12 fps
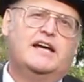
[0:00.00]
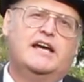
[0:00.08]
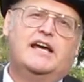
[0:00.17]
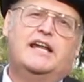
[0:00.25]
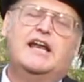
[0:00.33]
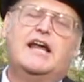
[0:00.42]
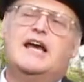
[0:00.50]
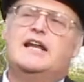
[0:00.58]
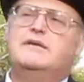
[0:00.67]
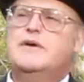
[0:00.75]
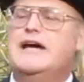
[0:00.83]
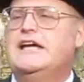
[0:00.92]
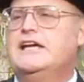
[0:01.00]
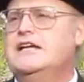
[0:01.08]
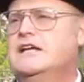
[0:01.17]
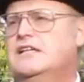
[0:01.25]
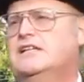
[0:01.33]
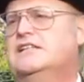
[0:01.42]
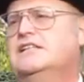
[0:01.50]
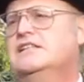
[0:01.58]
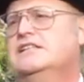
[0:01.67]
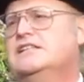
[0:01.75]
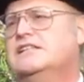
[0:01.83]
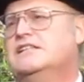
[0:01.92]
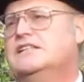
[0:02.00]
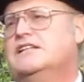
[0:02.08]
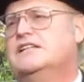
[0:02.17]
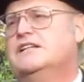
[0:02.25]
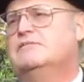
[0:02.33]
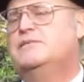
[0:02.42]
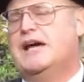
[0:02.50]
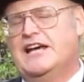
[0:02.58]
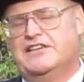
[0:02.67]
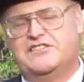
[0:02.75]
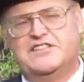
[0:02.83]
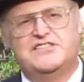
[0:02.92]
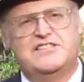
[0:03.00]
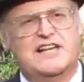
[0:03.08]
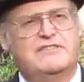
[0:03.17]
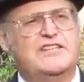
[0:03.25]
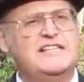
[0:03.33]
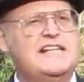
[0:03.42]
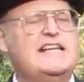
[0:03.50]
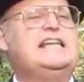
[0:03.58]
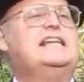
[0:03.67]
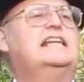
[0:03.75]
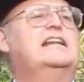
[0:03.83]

And Lila Mae passed at 17.